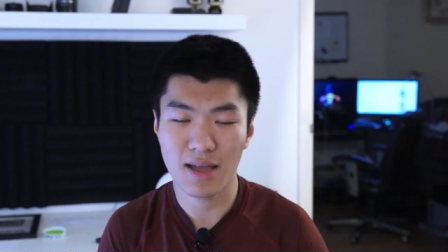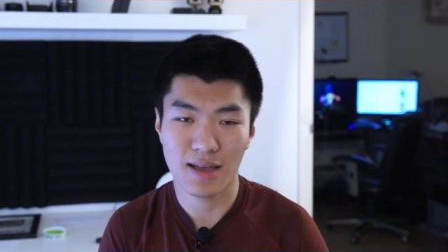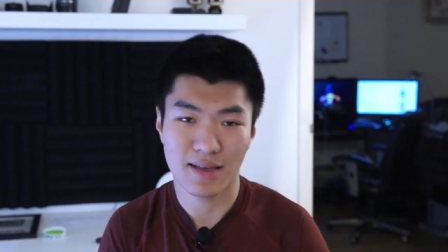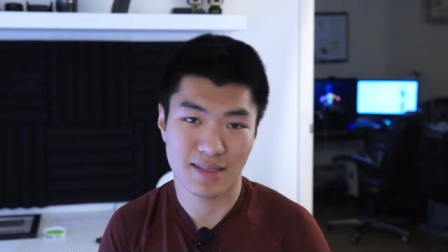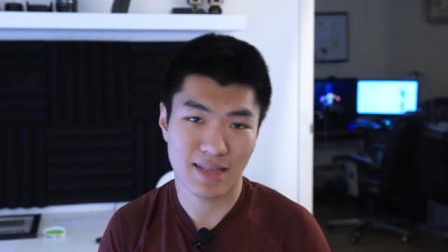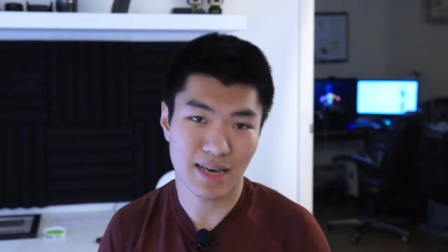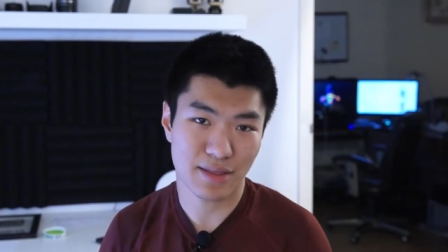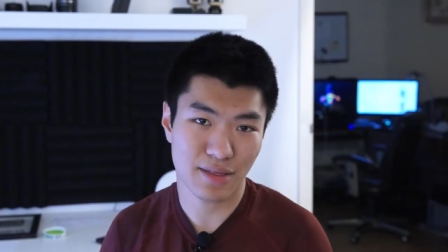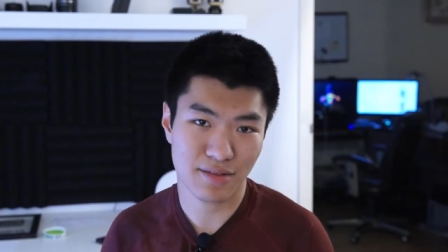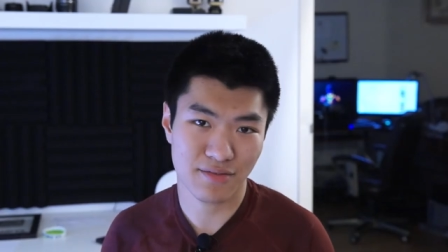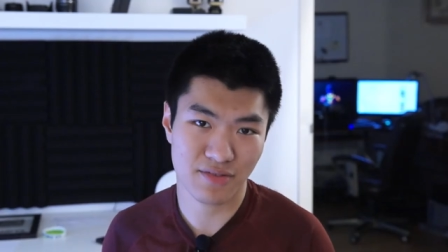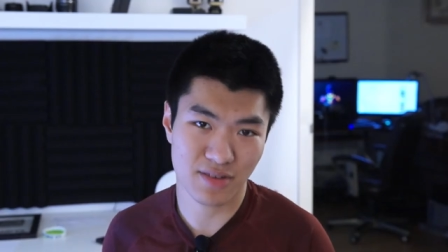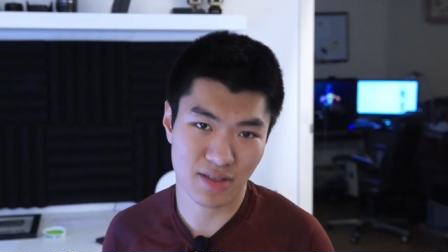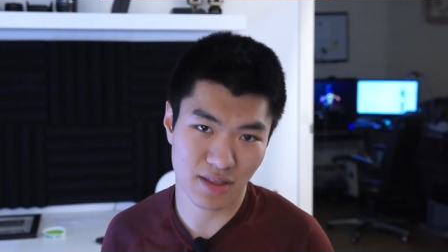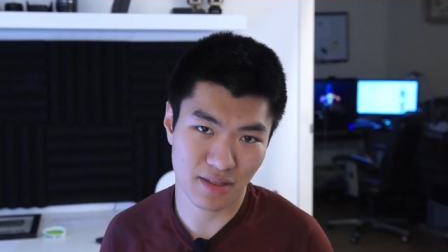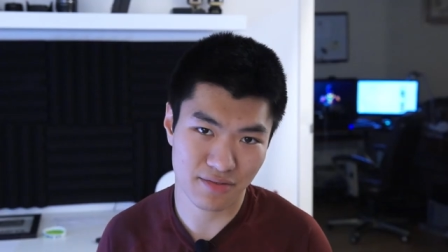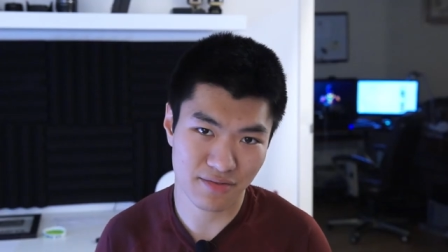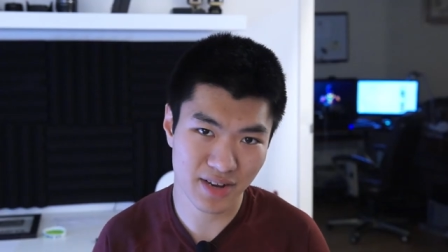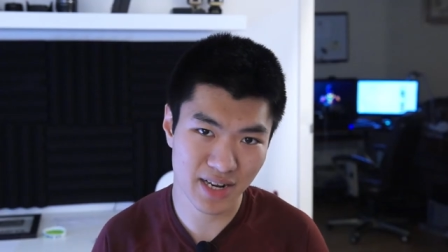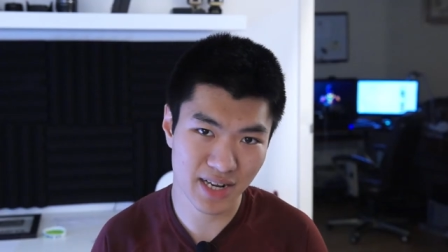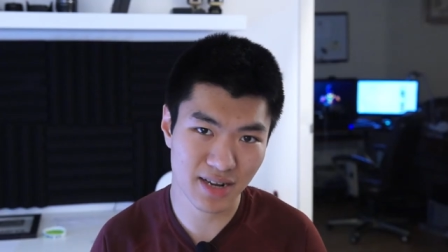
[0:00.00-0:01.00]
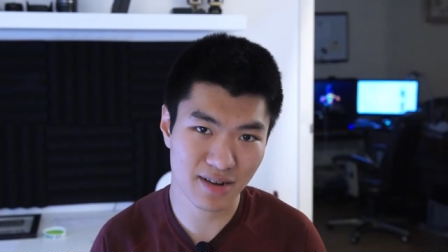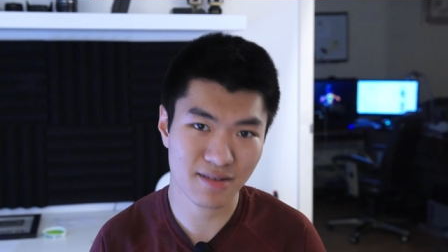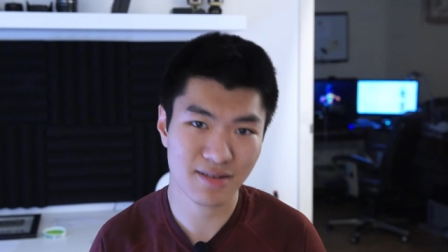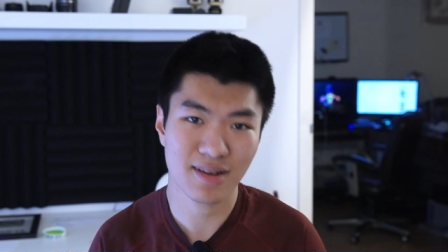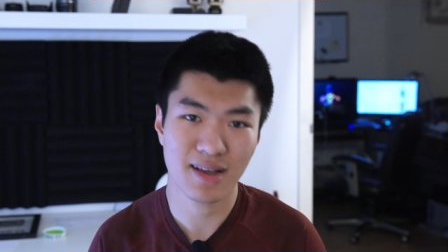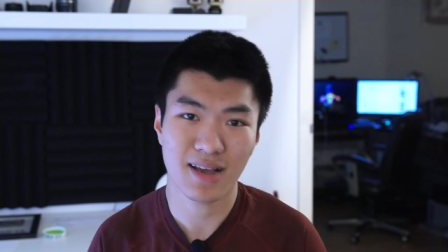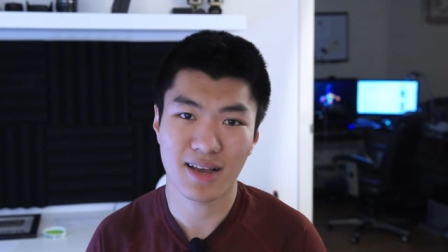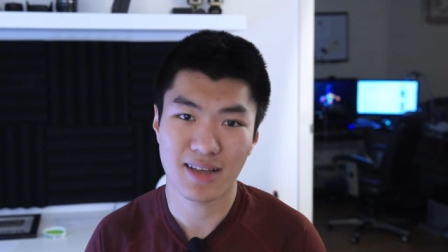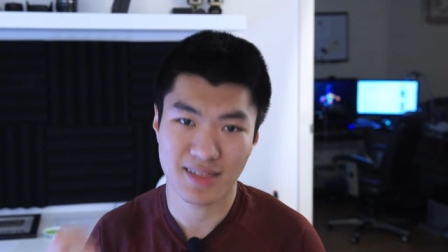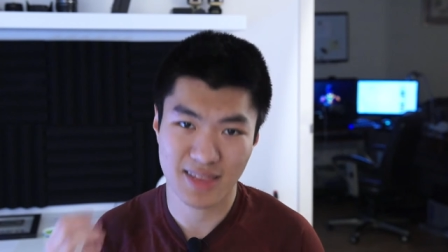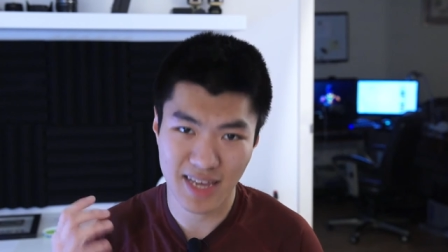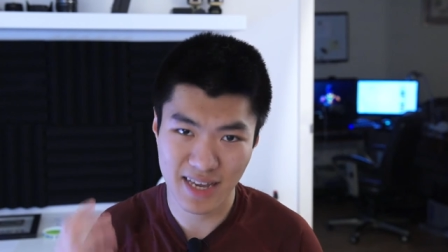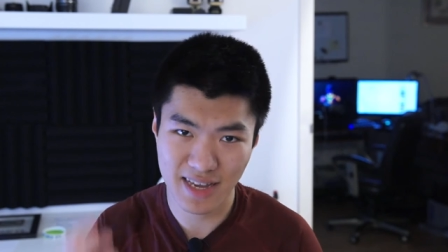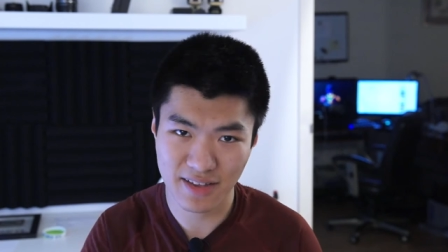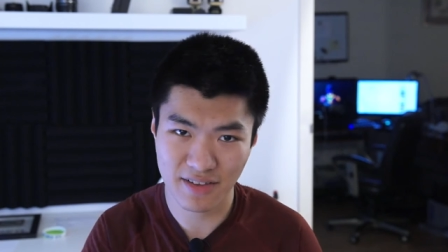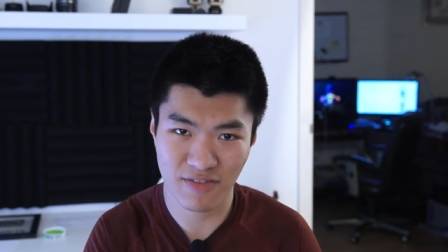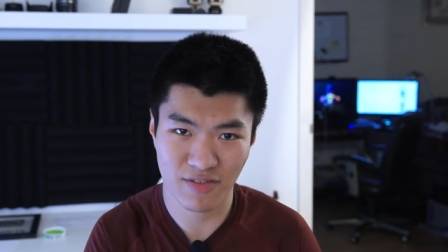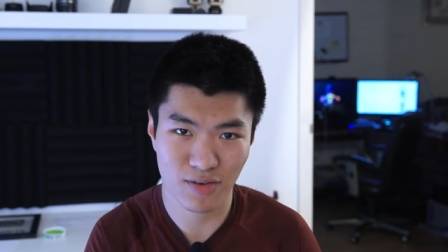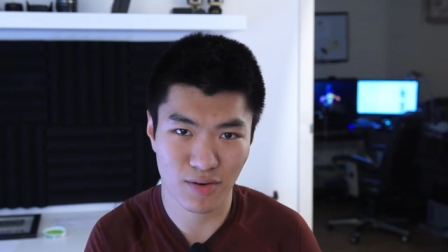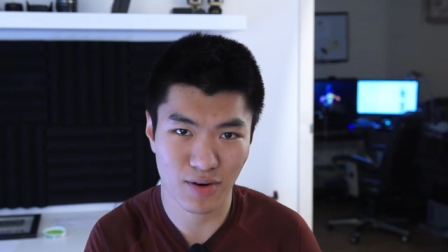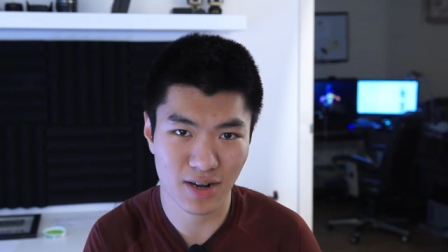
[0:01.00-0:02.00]
That's it for this video. Thank you
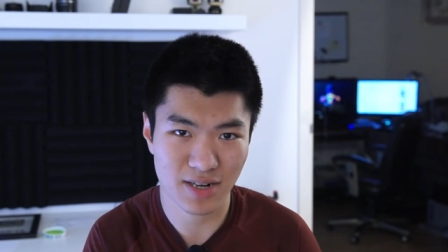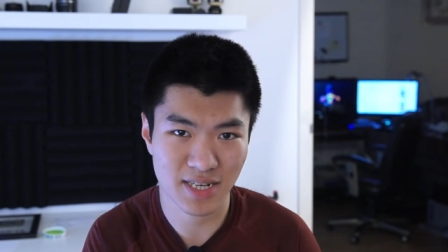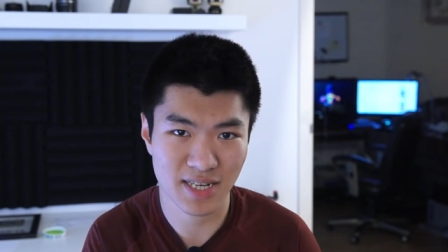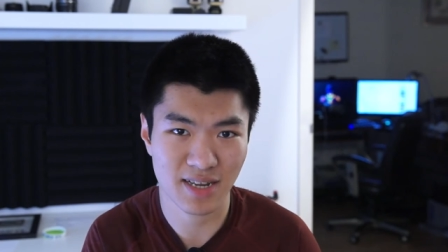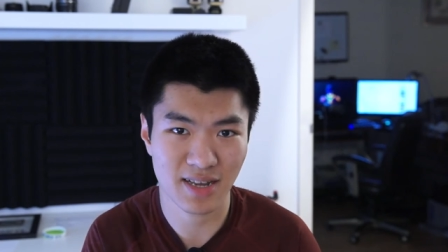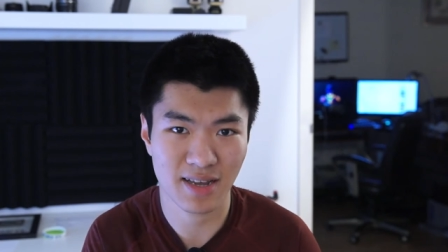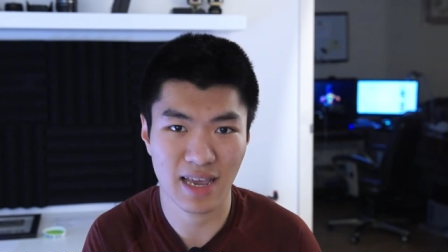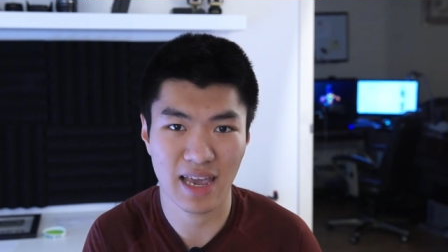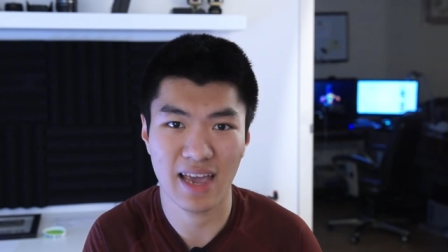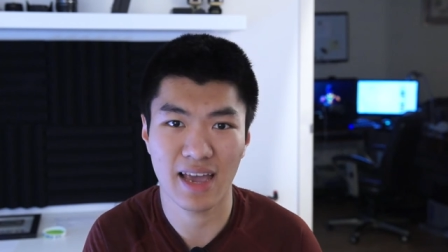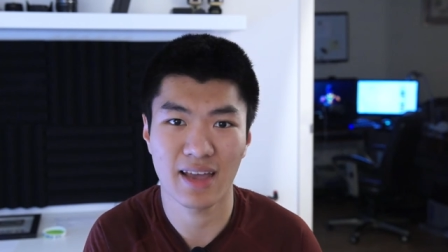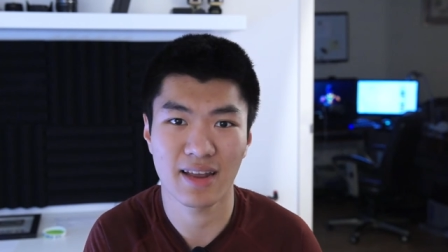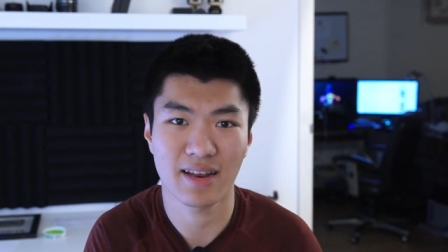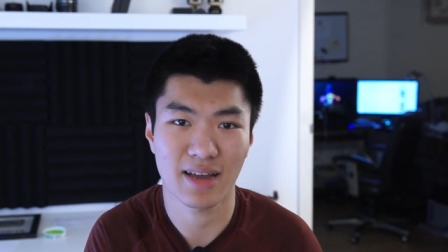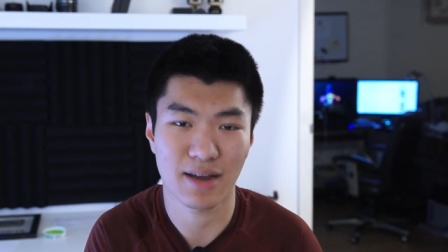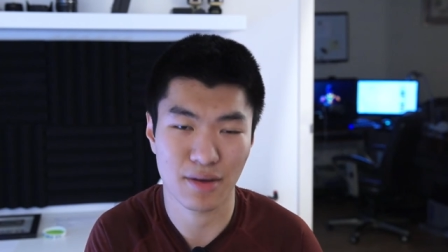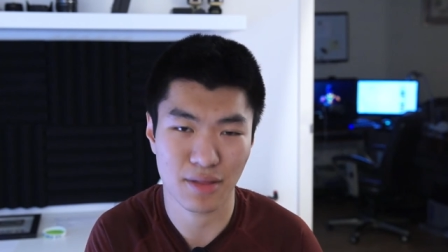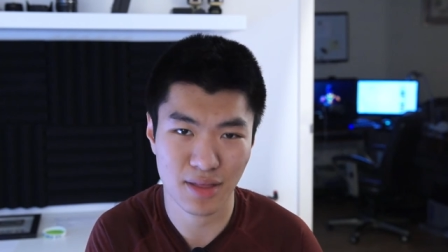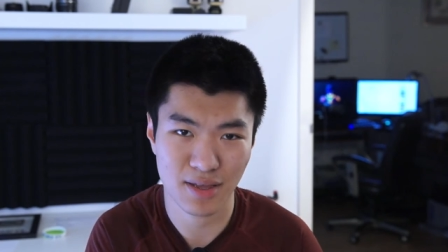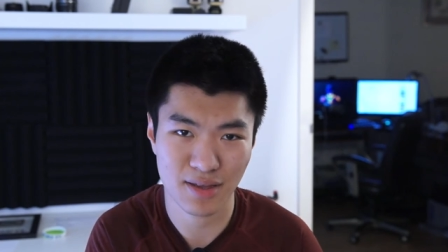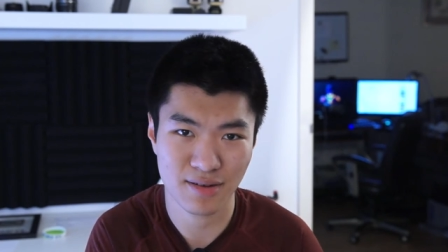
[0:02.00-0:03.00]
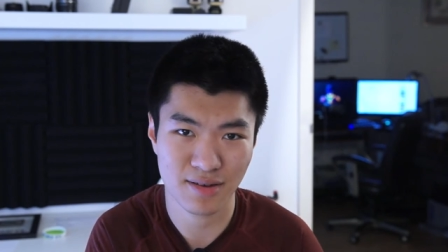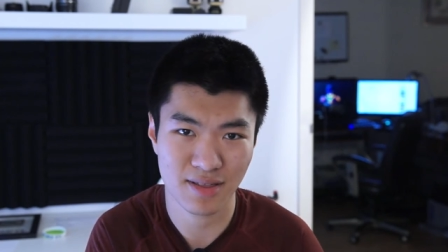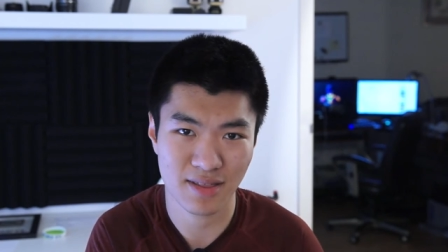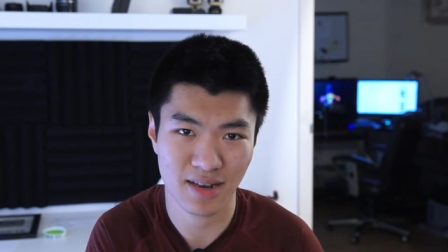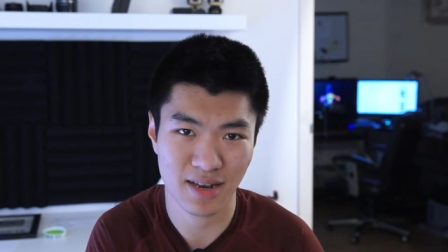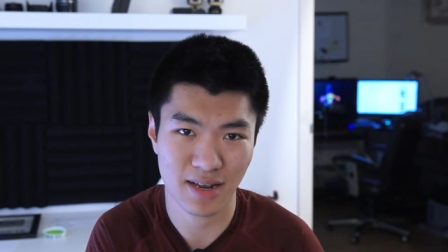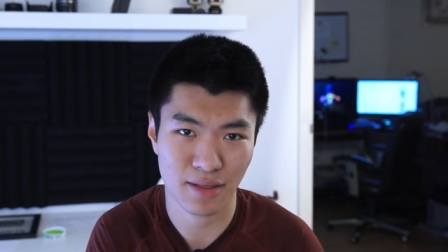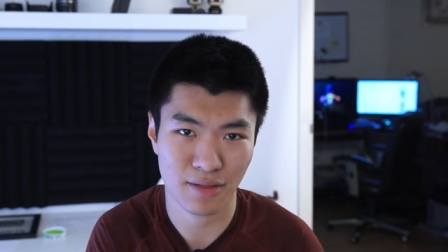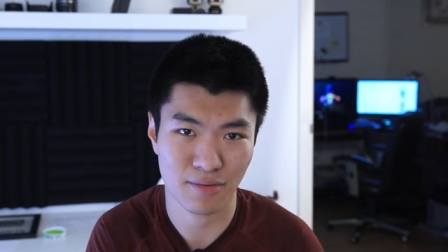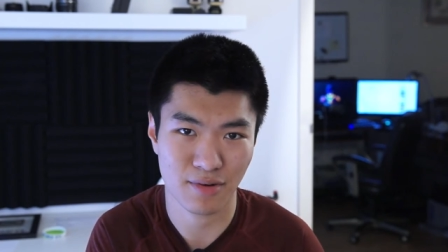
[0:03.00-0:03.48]
for watching, and I'll see you in the next